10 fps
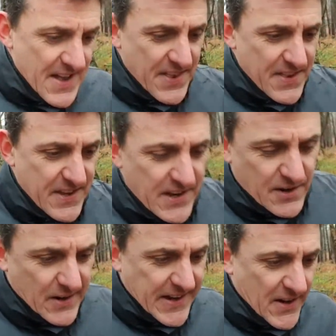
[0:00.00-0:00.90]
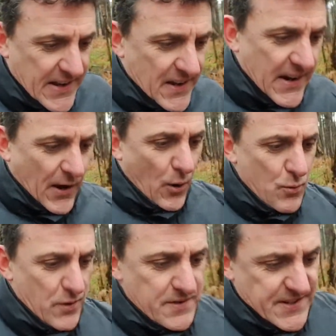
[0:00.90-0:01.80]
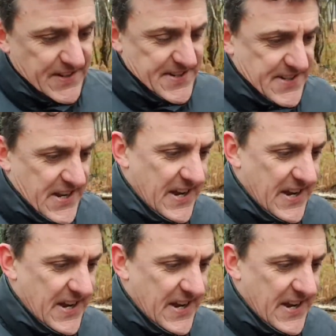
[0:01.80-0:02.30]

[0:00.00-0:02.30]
I hold on to this.